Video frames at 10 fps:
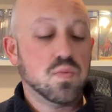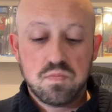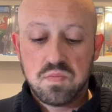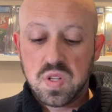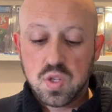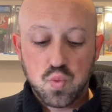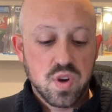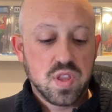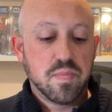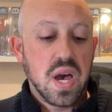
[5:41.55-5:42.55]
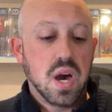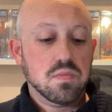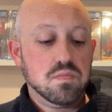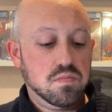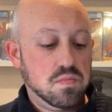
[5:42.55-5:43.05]
This is worth
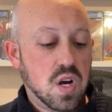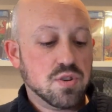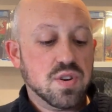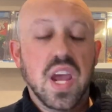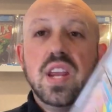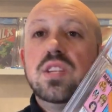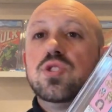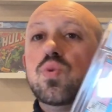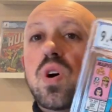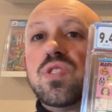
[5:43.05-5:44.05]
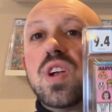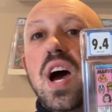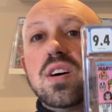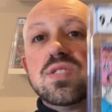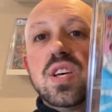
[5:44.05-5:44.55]
about $180,
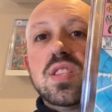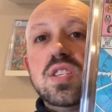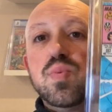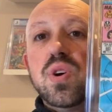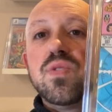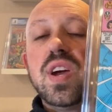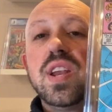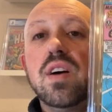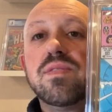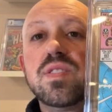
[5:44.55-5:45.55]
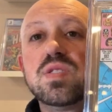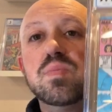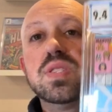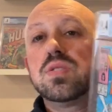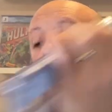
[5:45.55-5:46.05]
$200 at this point right now. First
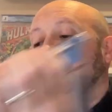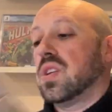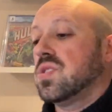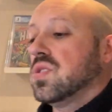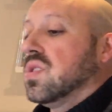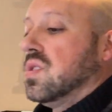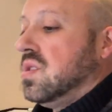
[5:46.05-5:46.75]
Mr. Sinister.